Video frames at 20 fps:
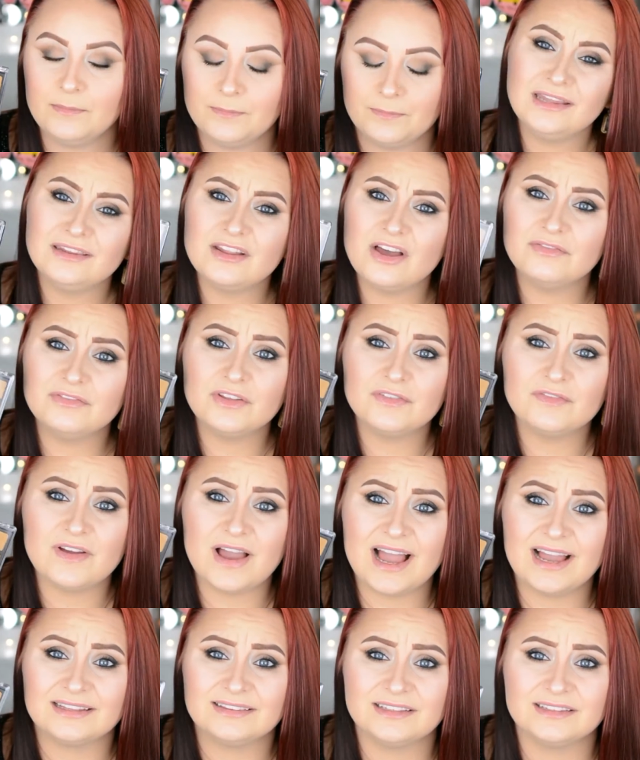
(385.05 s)
I love the
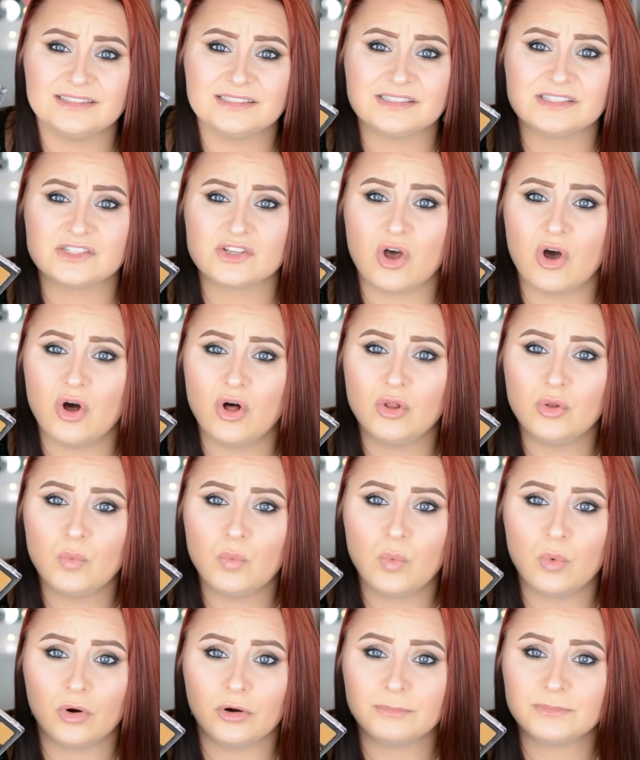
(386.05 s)
fact that this is all
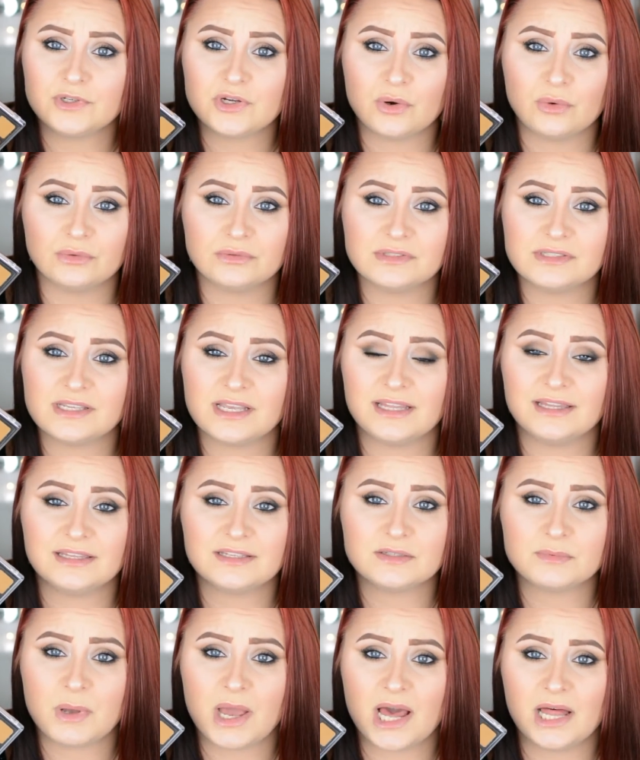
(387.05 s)
warm tones in
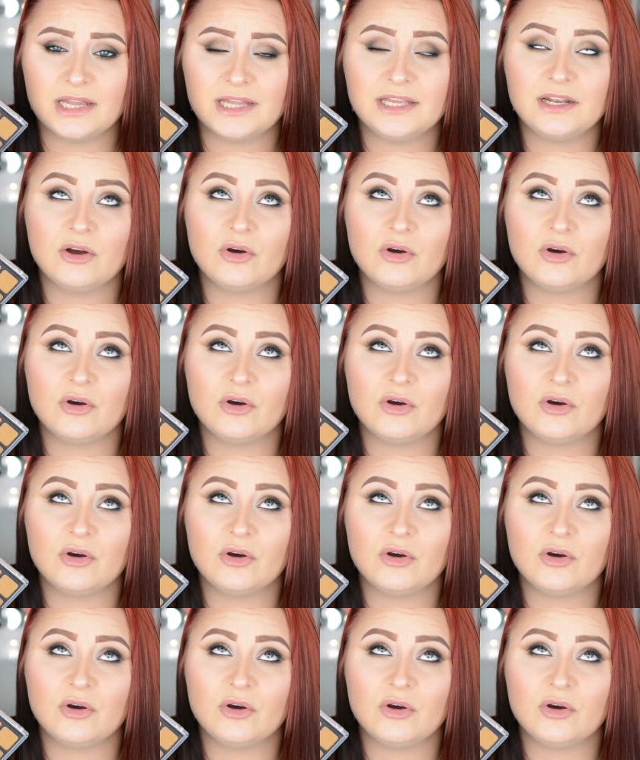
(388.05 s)
this palette.